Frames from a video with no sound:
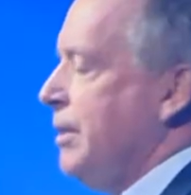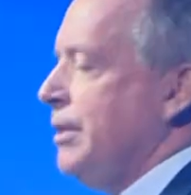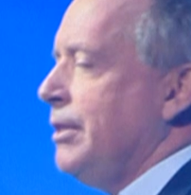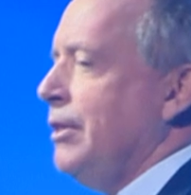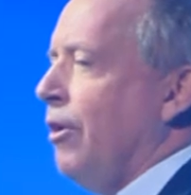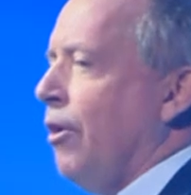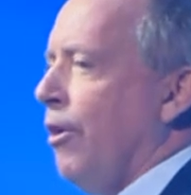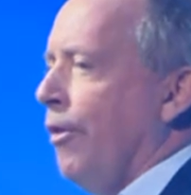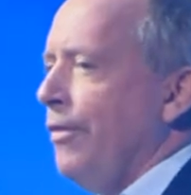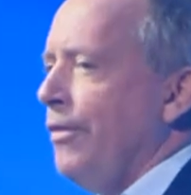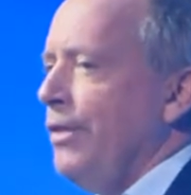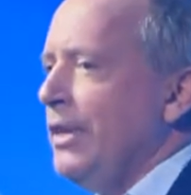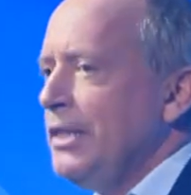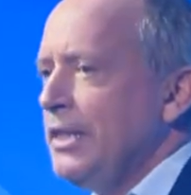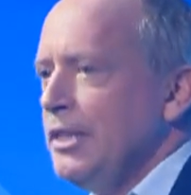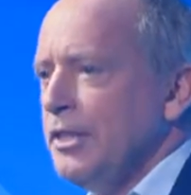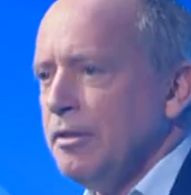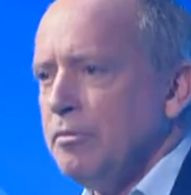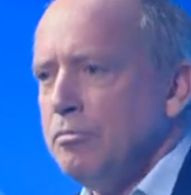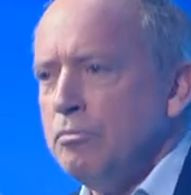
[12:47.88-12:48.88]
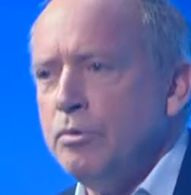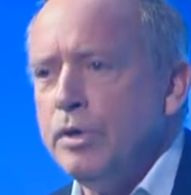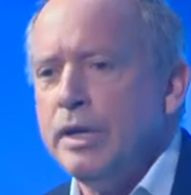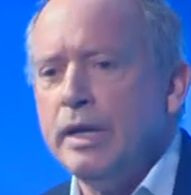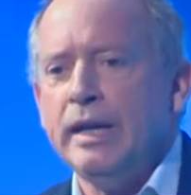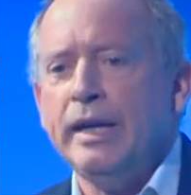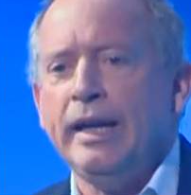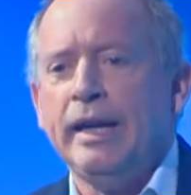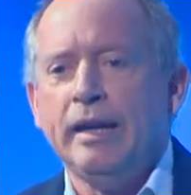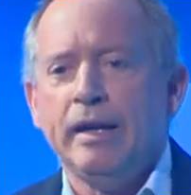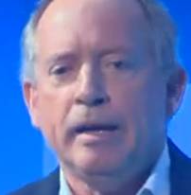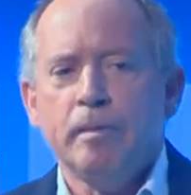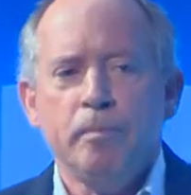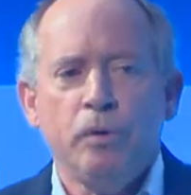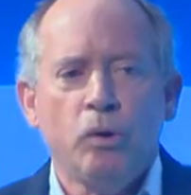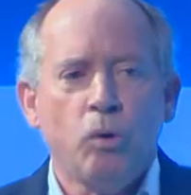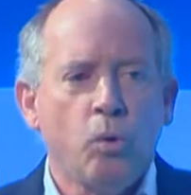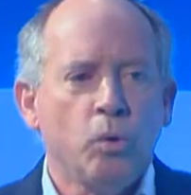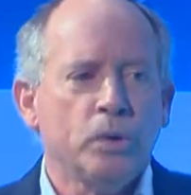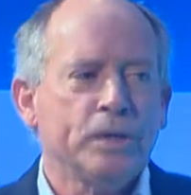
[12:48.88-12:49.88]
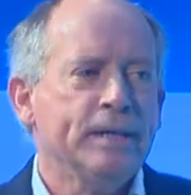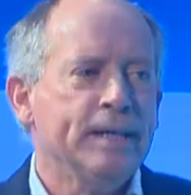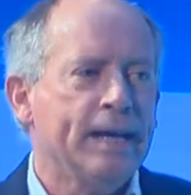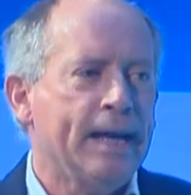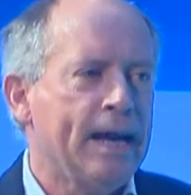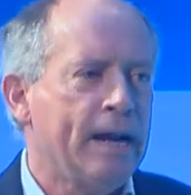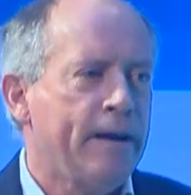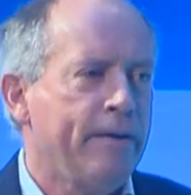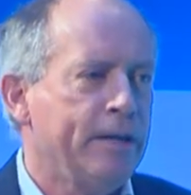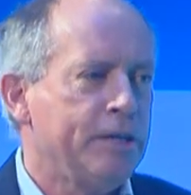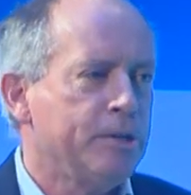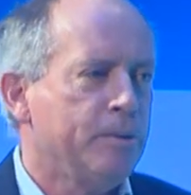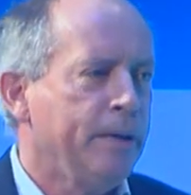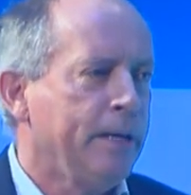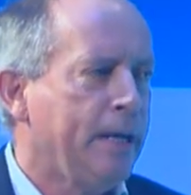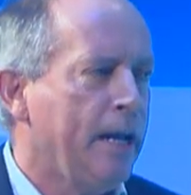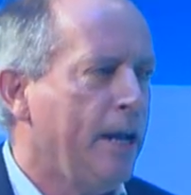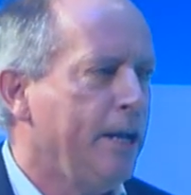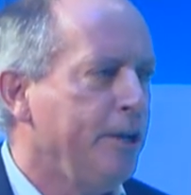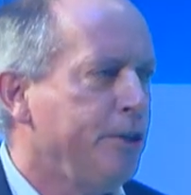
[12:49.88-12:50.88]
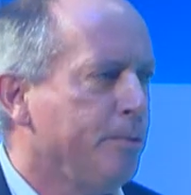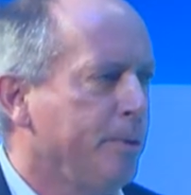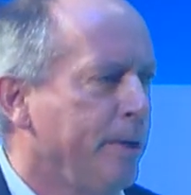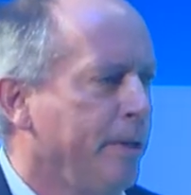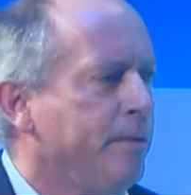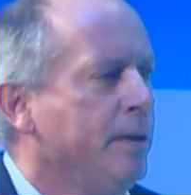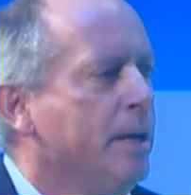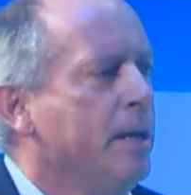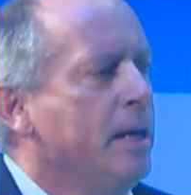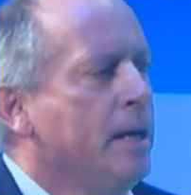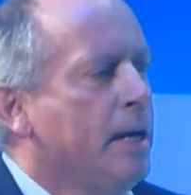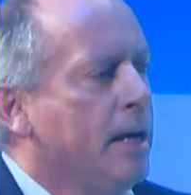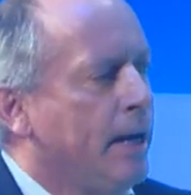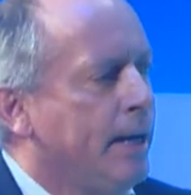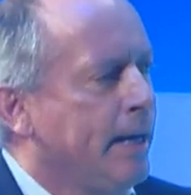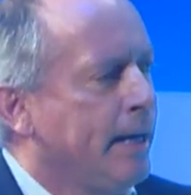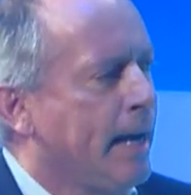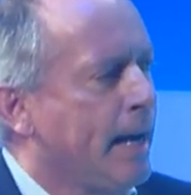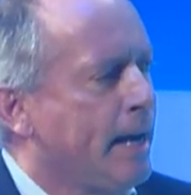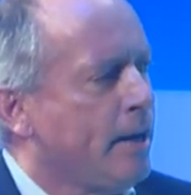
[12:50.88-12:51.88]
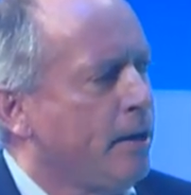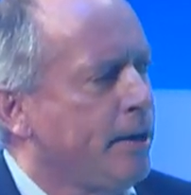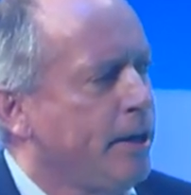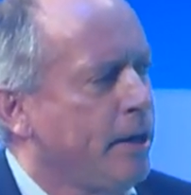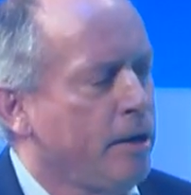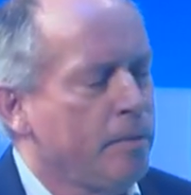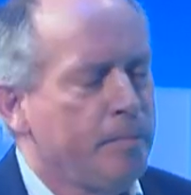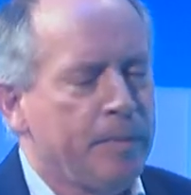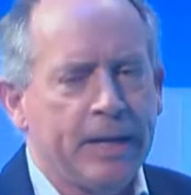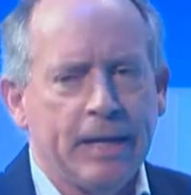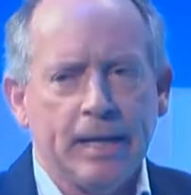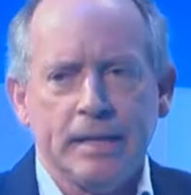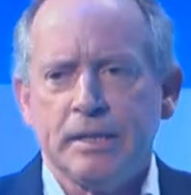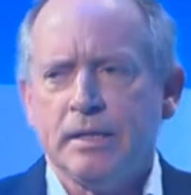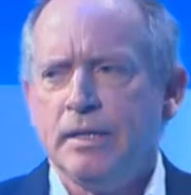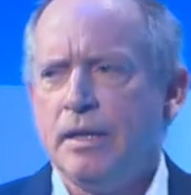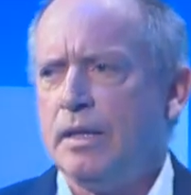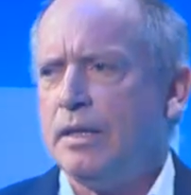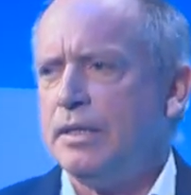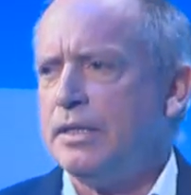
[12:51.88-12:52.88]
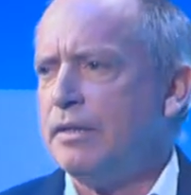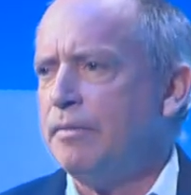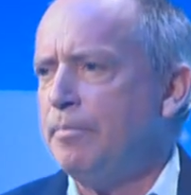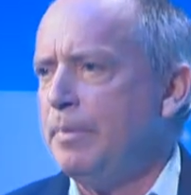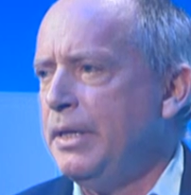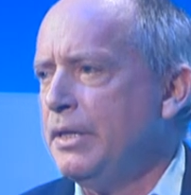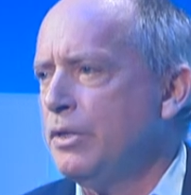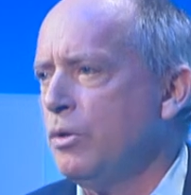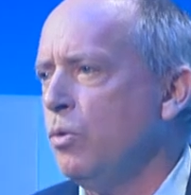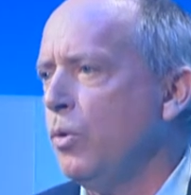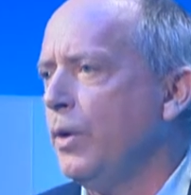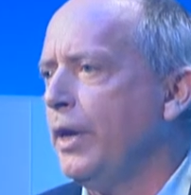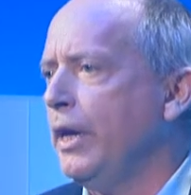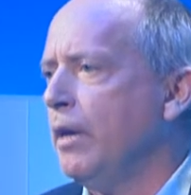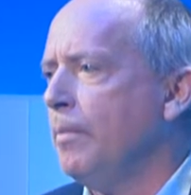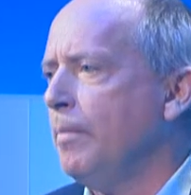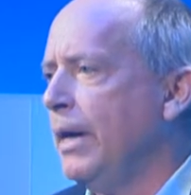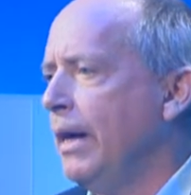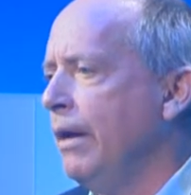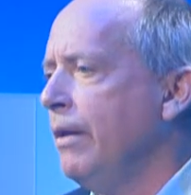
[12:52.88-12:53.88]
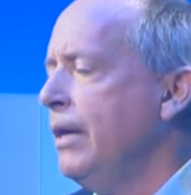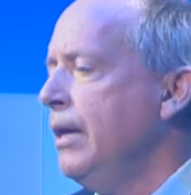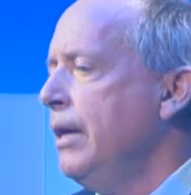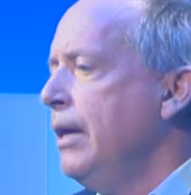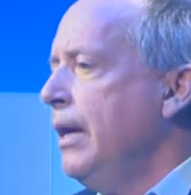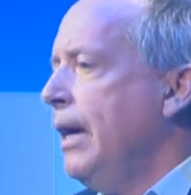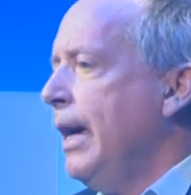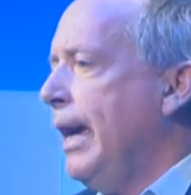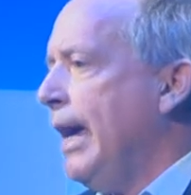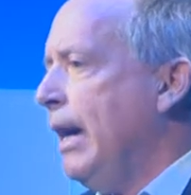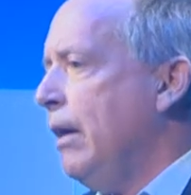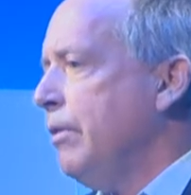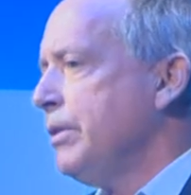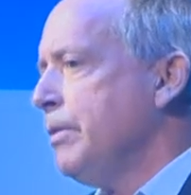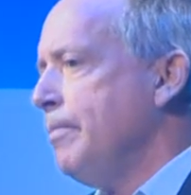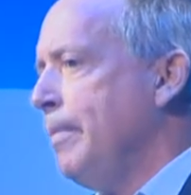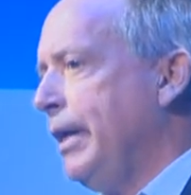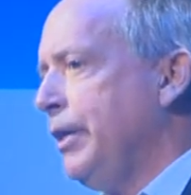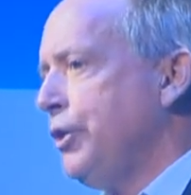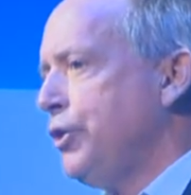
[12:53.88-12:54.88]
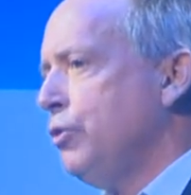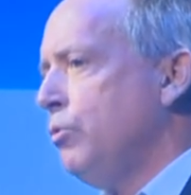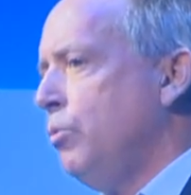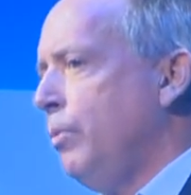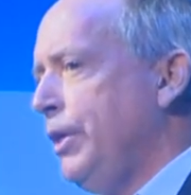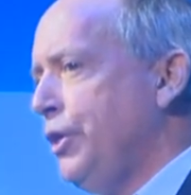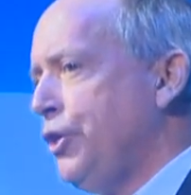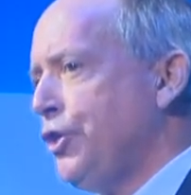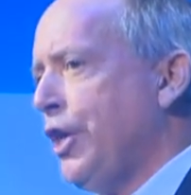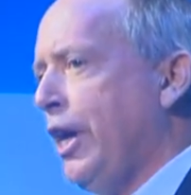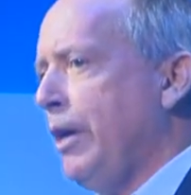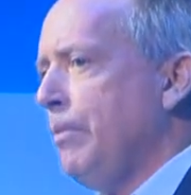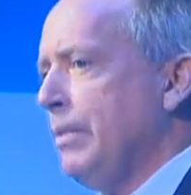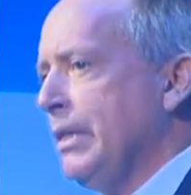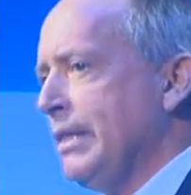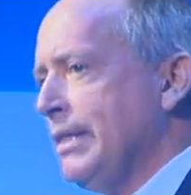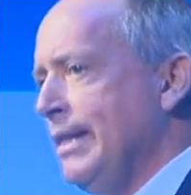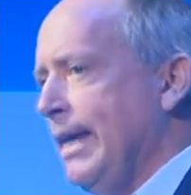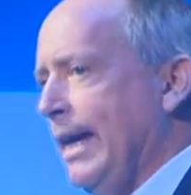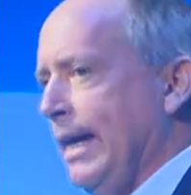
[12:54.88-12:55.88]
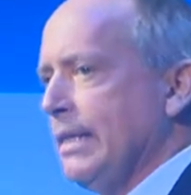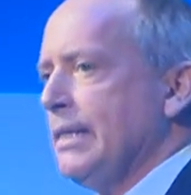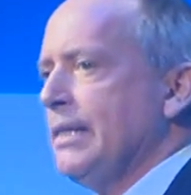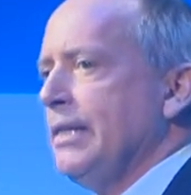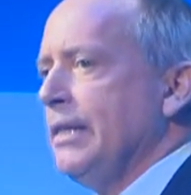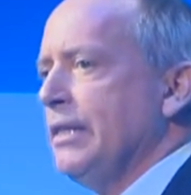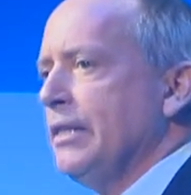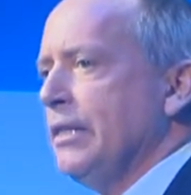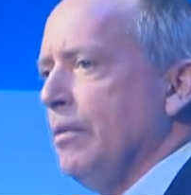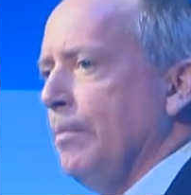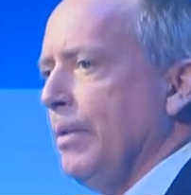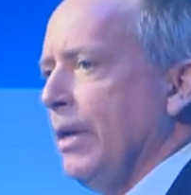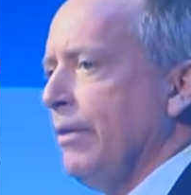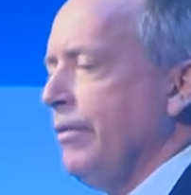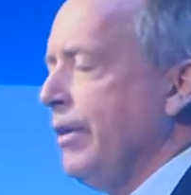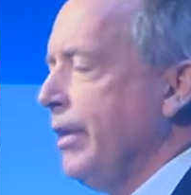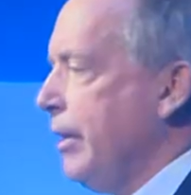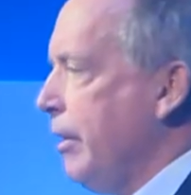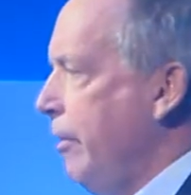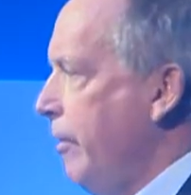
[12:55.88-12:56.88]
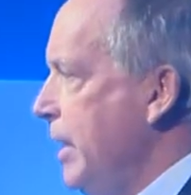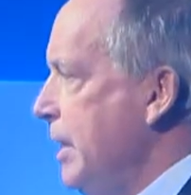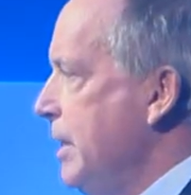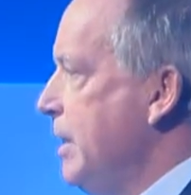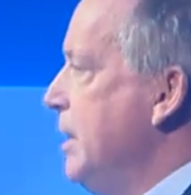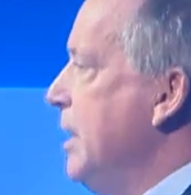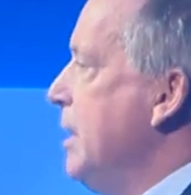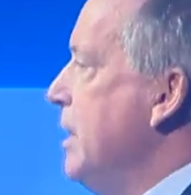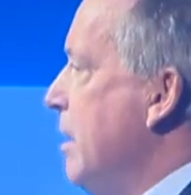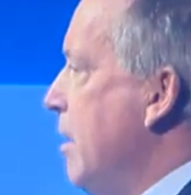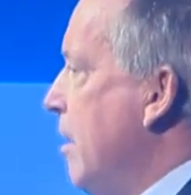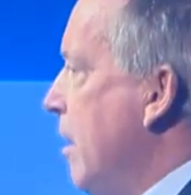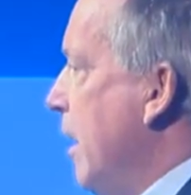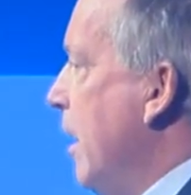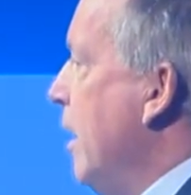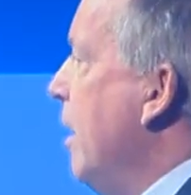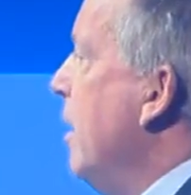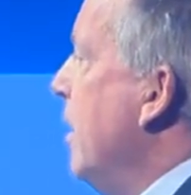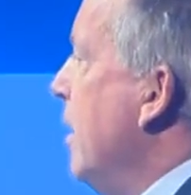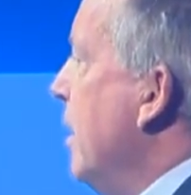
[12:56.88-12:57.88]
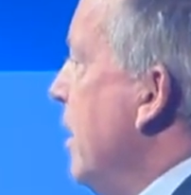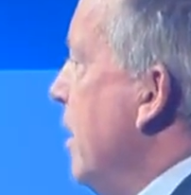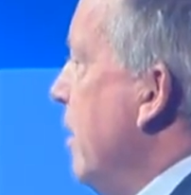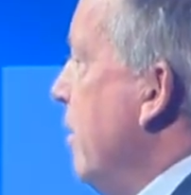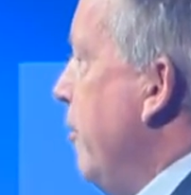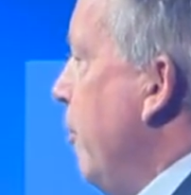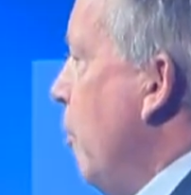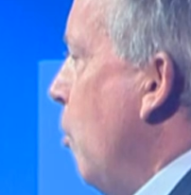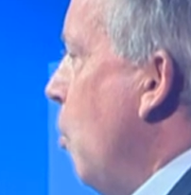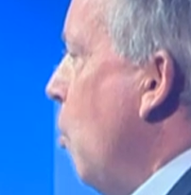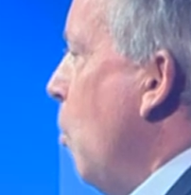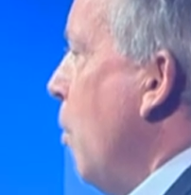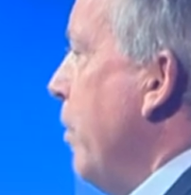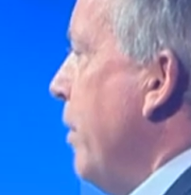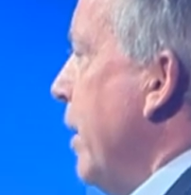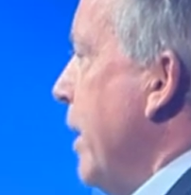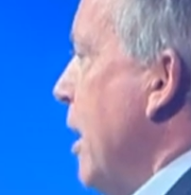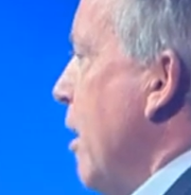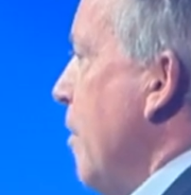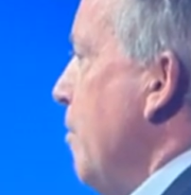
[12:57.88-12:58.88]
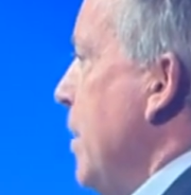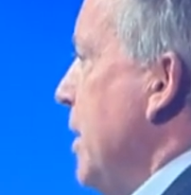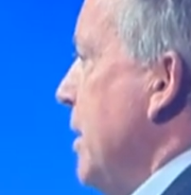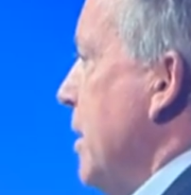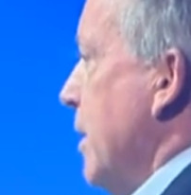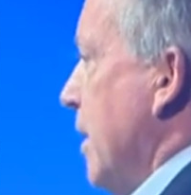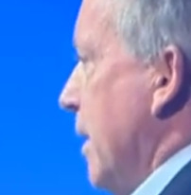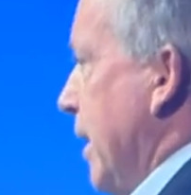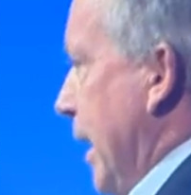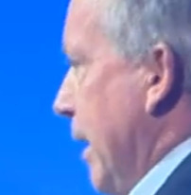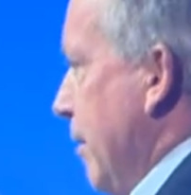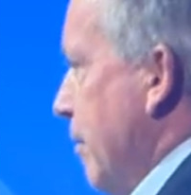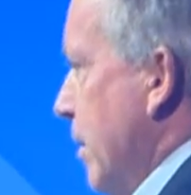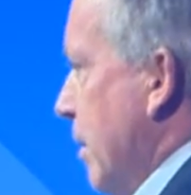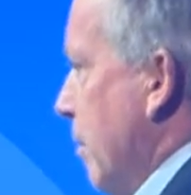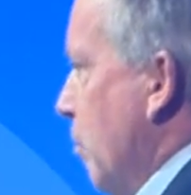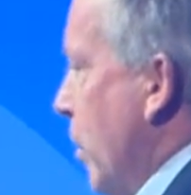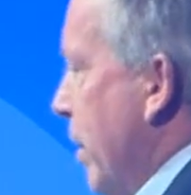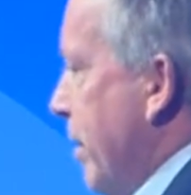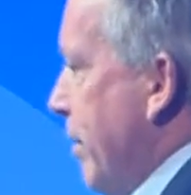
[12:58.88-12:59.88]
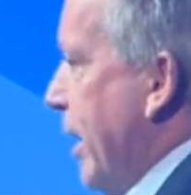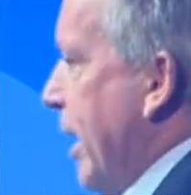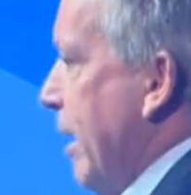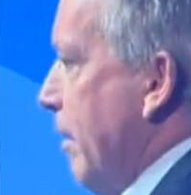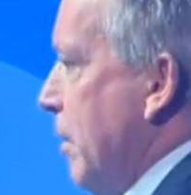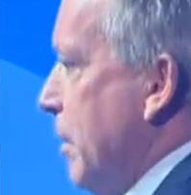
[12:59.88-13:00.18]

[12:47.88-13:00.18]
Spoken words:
is gone. This is a really important area to engage with. And again, I know Minesse and others have been talking about how to make sure we shape this next system. And I think there is desire for the government, even with the